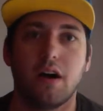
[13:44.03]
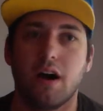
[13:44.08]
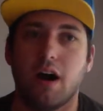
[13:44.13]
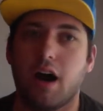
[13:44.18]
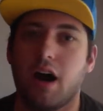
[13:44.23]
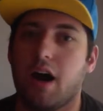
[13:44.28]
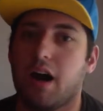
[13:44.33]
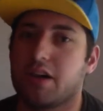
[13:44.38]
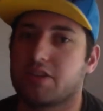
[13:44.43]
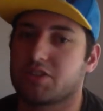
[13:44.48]

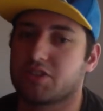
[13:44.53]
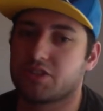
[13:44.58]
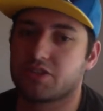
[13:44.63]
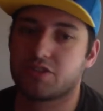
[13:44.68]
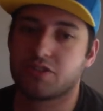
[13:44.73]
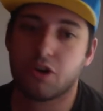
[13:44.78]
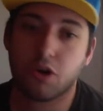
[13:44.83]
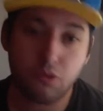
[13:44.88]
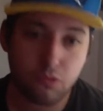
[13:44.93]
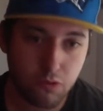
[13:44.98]

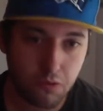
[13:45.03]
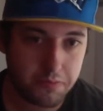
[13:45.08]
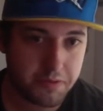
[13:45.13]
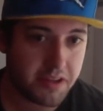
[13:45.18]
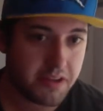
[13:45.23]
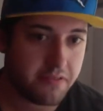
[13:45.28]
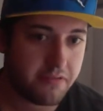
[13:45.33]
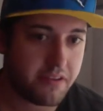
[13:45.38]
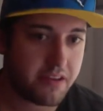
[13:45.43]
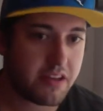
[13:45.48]
Snoke will be
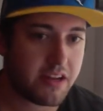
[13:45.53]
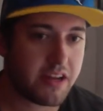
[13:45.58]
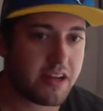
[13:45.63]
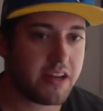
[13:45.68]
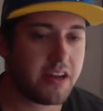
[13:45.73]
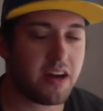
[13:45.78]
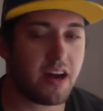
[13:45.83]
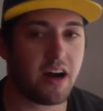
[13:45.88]
defeated.